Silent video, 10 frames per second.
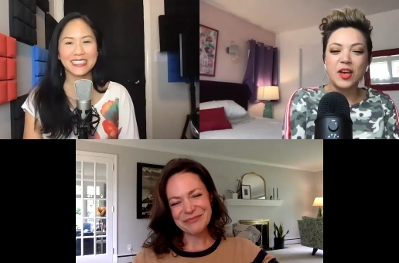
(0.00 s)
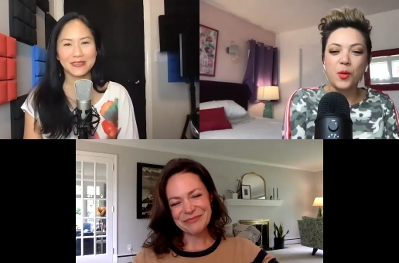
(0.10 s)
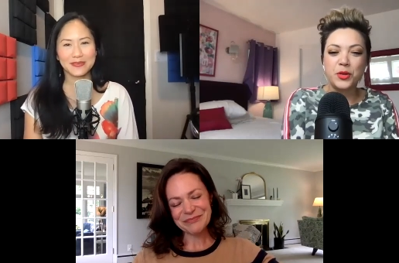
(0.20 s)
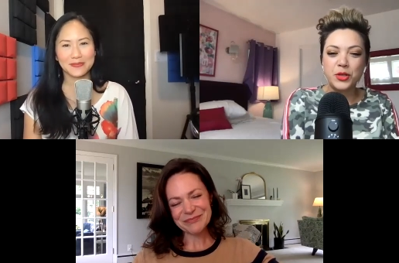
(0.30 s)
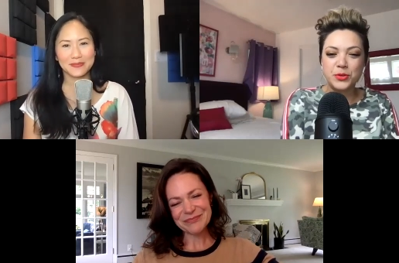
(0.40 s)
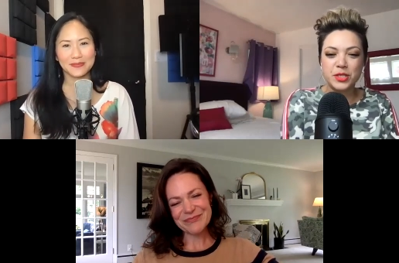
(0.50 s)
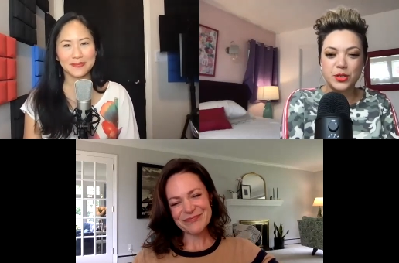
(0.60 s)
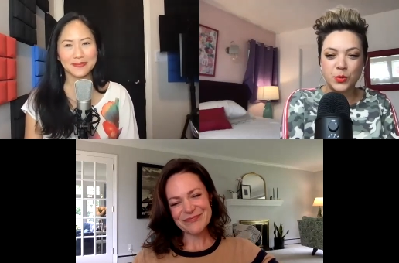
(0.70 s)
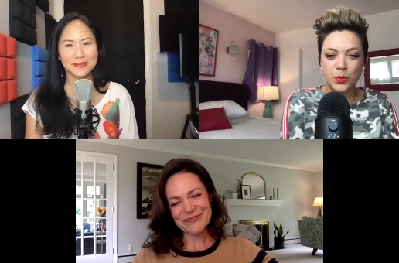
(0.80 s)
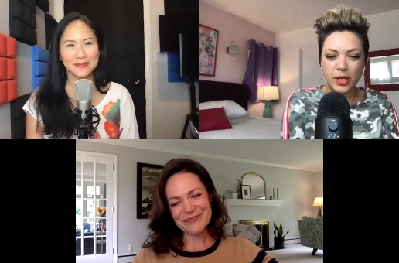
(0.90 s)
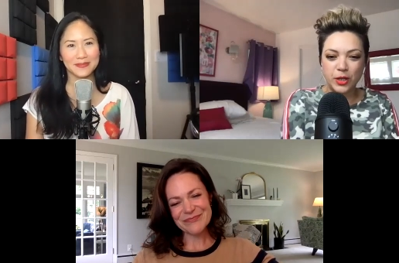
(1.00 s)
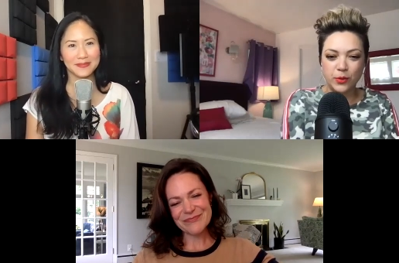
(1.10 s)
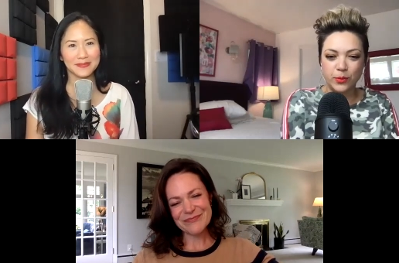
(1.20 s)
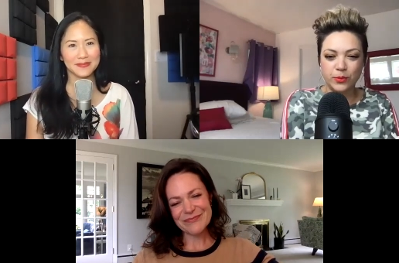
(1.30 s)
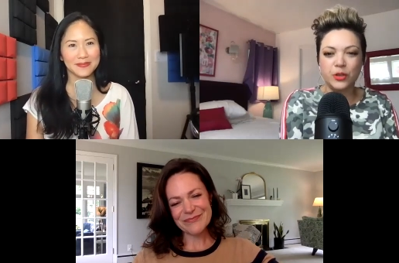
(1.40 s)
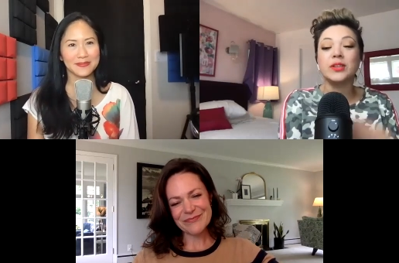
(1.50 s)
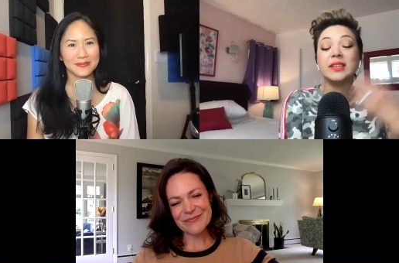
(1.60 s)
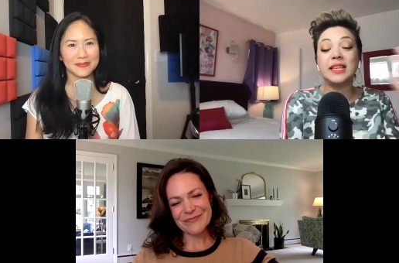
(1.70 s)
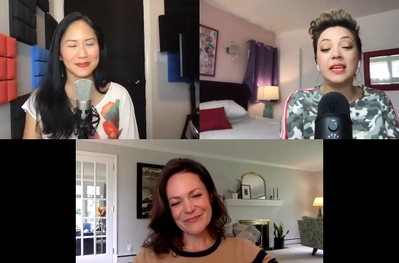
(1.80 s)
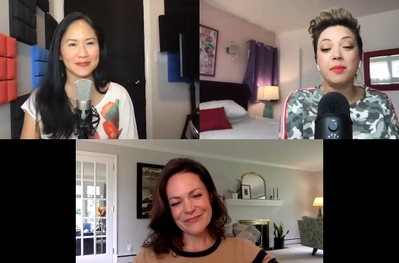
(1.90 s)
Speaker 1: go with you to when you your
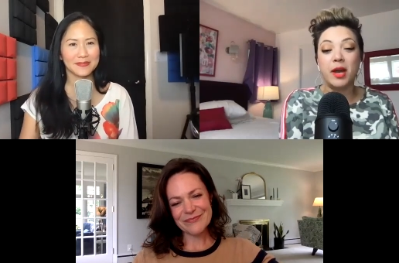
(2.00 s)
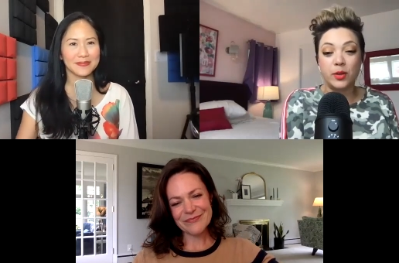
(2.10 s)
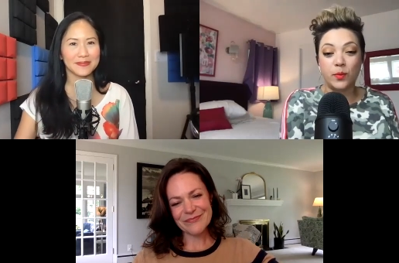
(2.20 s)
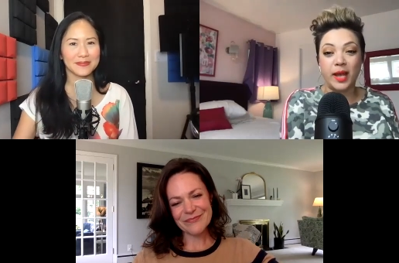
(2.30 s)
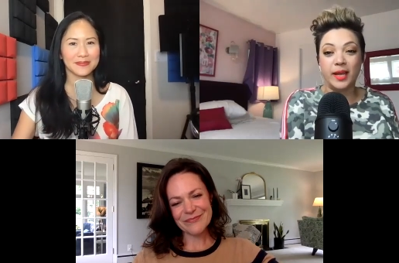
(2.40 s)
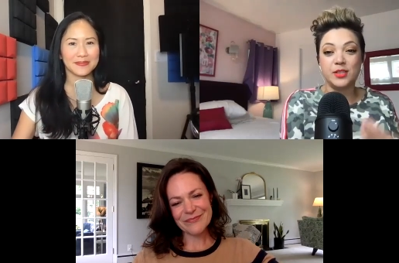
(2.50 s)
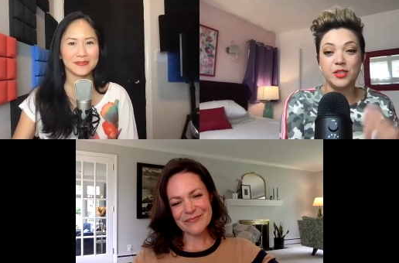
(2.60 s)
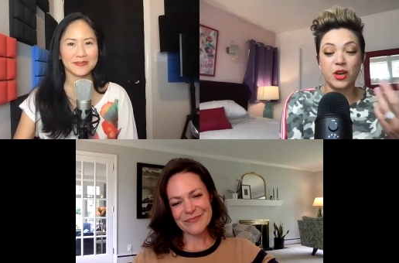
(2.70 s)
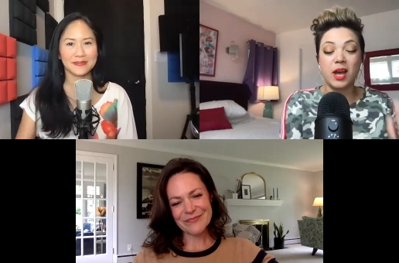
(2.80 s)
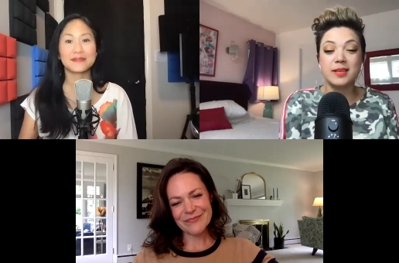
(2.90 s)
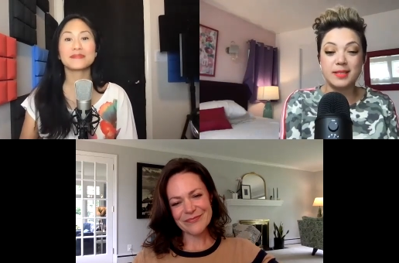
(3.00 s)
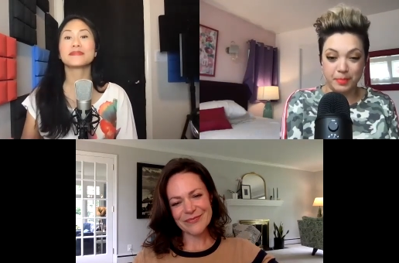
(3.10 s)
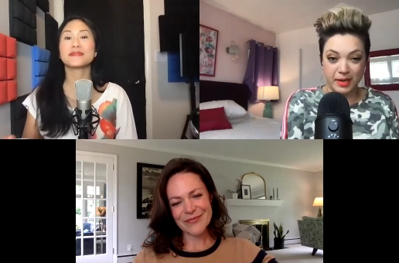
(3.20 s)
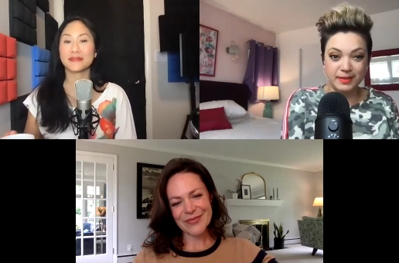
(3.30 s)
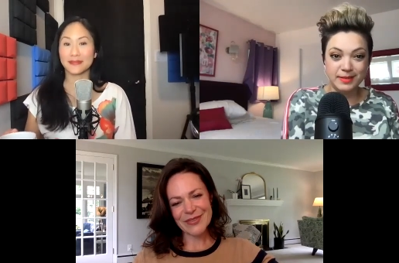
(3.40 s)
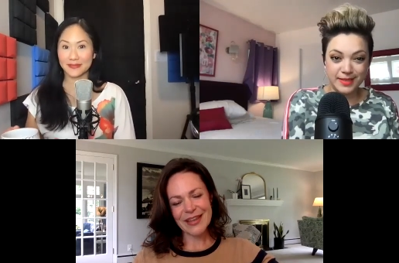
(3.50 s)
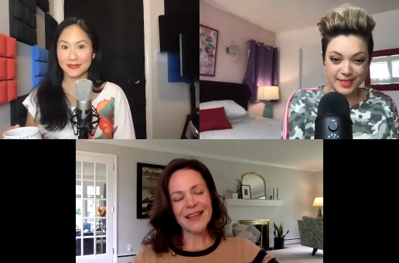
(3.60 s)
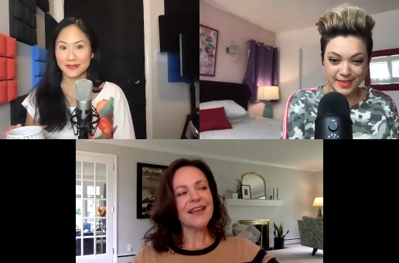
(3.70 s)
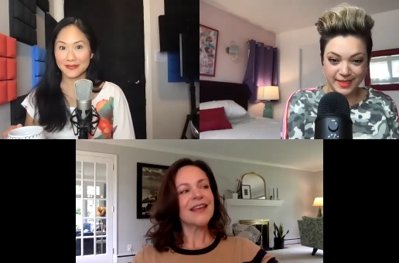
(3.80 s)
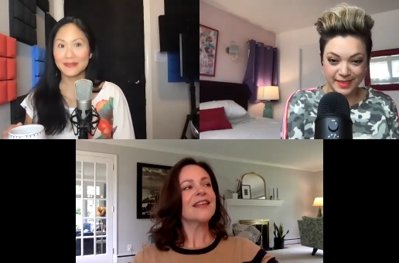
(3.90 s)
Lee, by the way, is your
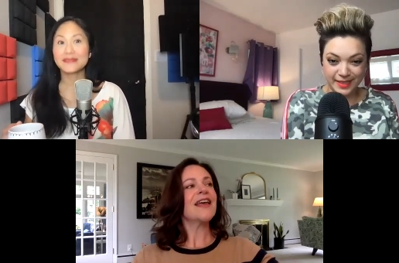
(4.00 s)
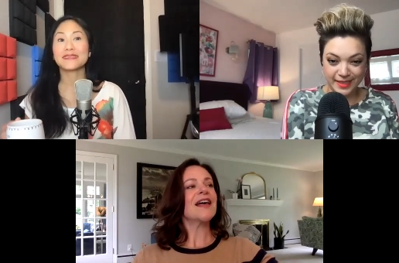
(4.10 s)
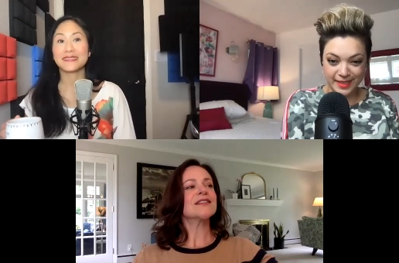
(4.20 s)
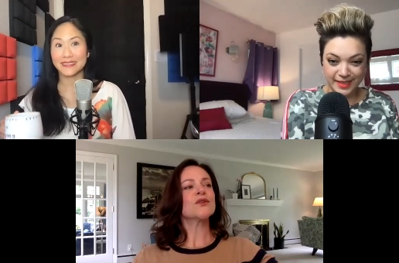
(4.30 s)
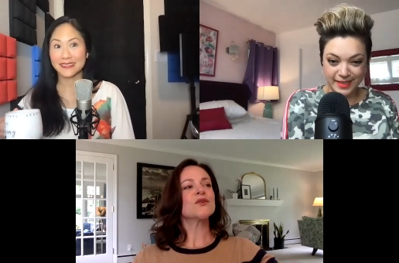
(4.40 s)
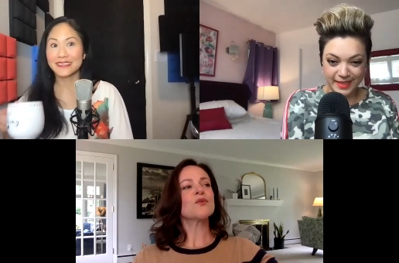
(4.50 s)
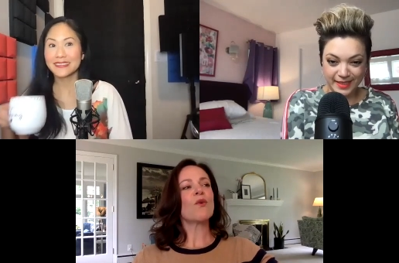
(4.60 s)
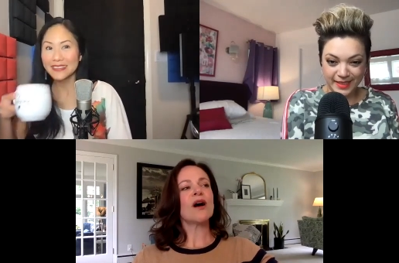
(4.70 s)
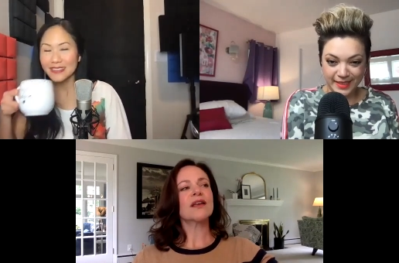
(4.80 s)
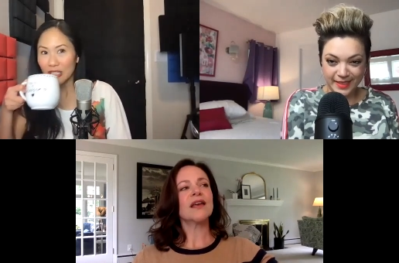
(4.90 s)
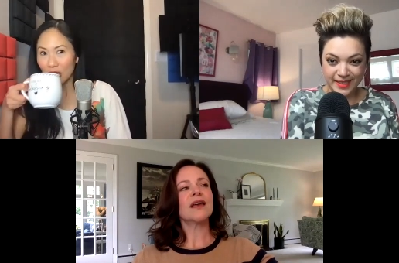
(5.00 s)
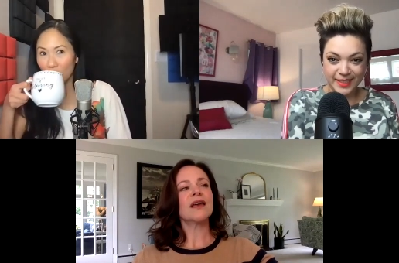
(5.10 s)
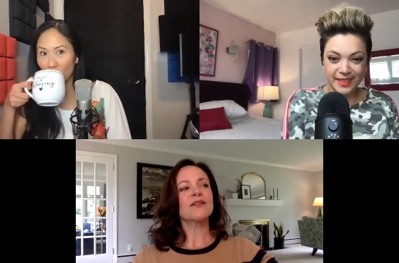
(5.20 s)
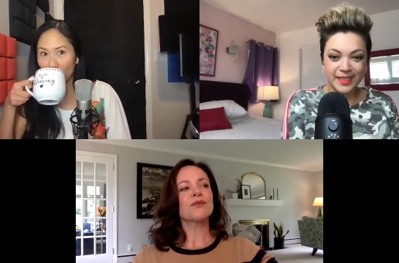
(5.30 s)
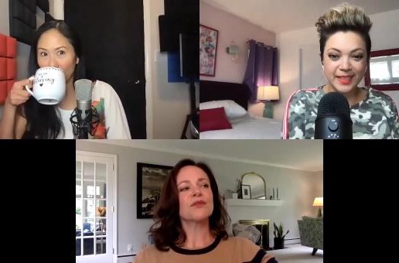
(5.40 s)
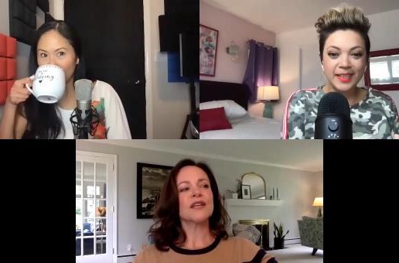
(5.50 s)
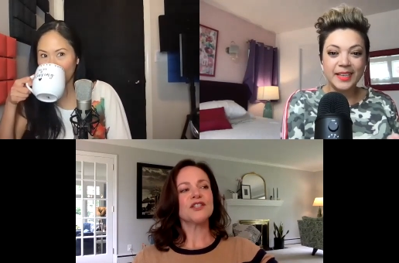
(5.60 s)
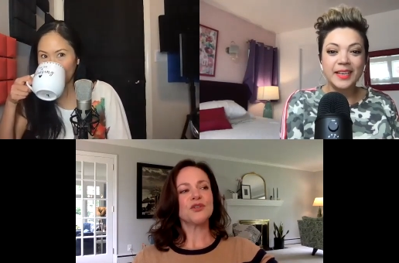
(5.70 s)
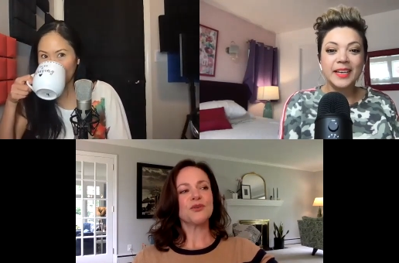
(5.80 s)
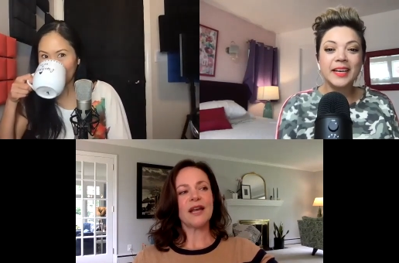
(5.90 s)
husband?
Speaker 2: Yes, who's walking through the
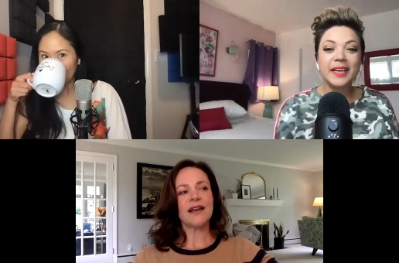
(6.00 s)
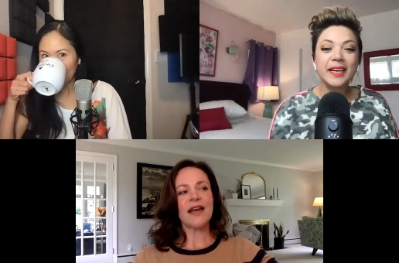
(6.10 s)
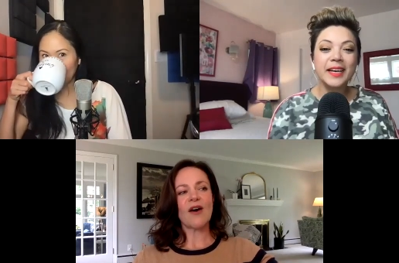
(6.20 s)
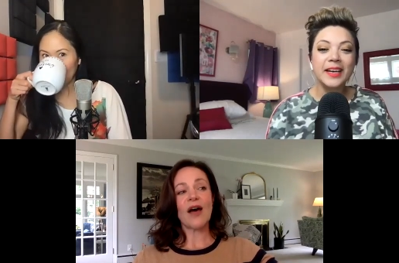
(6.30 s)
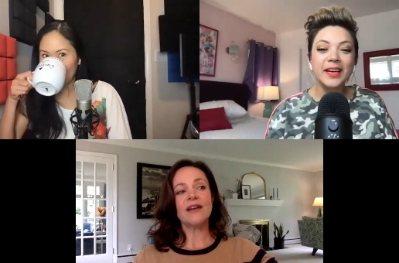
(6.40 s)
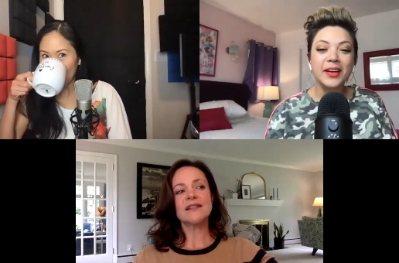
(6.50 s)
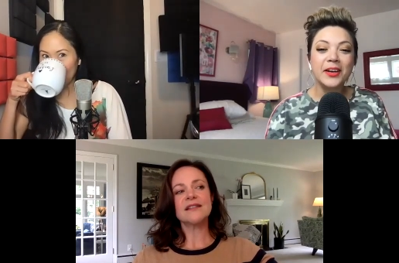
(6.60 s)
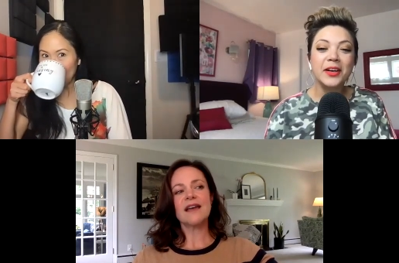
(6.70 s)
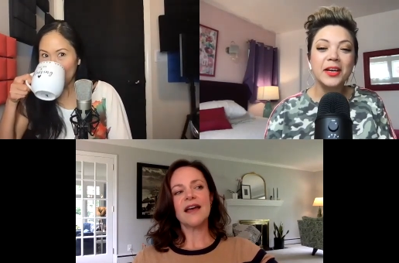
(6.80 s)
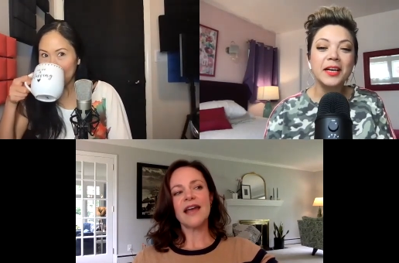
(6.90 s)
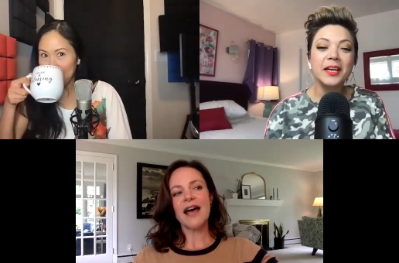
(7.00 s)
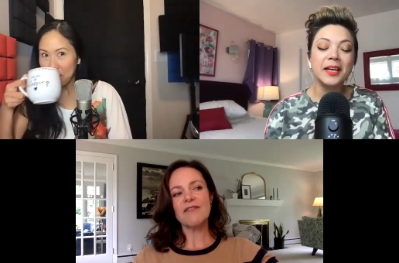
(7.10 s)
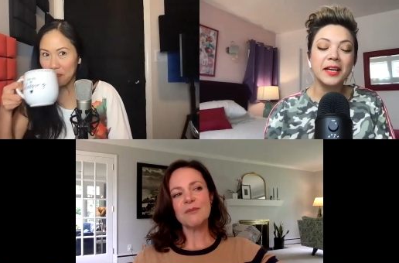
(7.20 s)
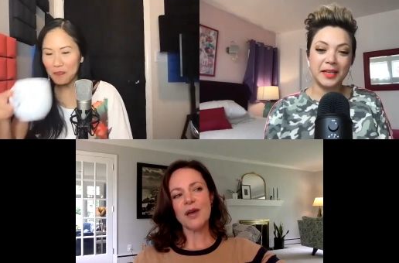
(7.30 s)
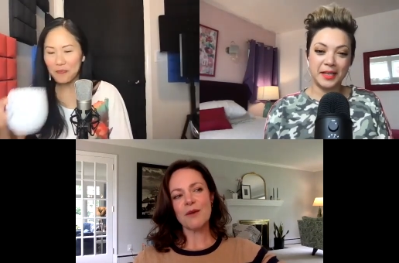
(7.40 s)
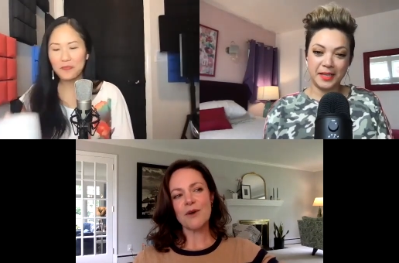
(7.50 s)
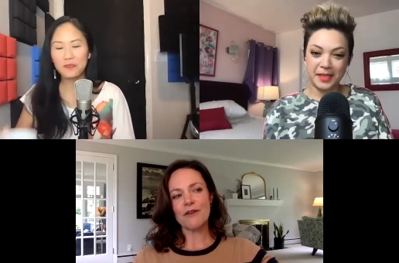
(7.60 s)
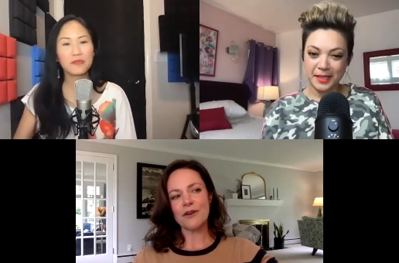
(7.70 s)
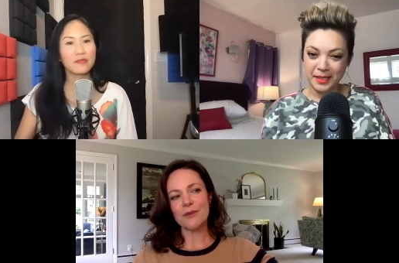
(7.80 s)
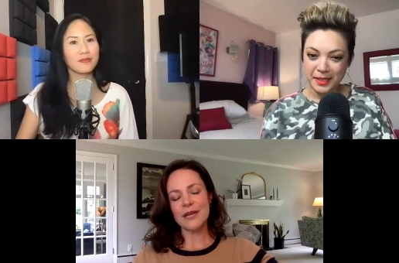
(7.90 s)
kitchen right now. I I'd have him come
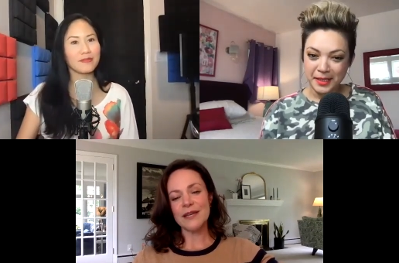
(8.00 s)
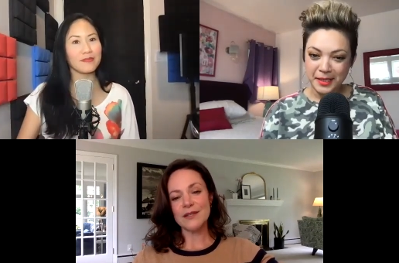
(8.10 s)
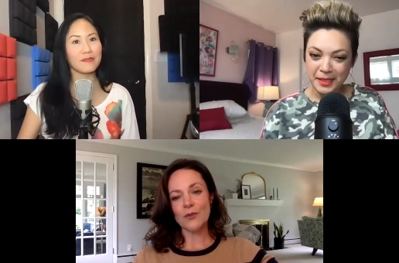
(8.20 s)
over, but he's